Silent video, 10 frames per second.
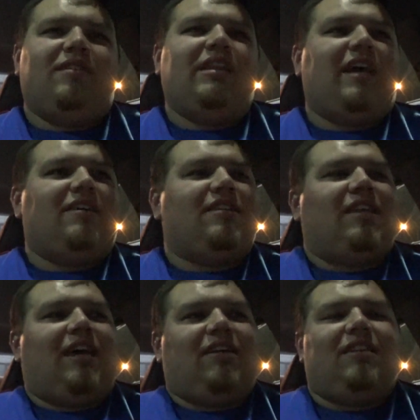
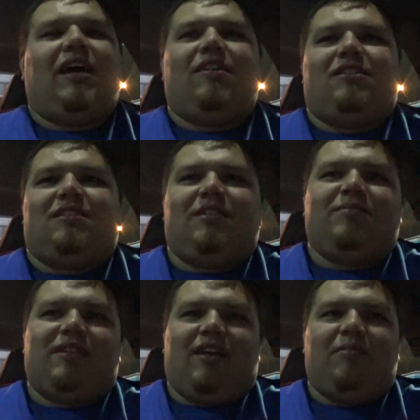that just
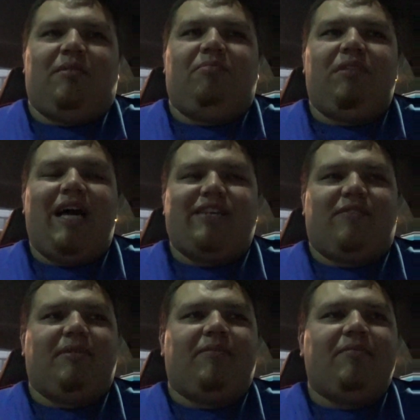seems like it'd be
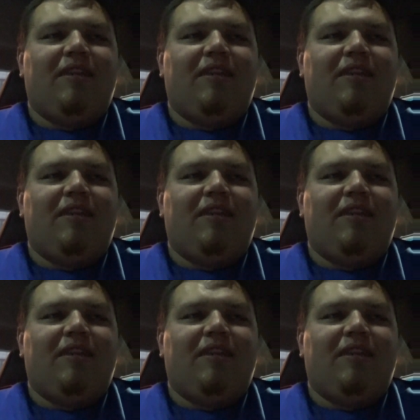blasphemy.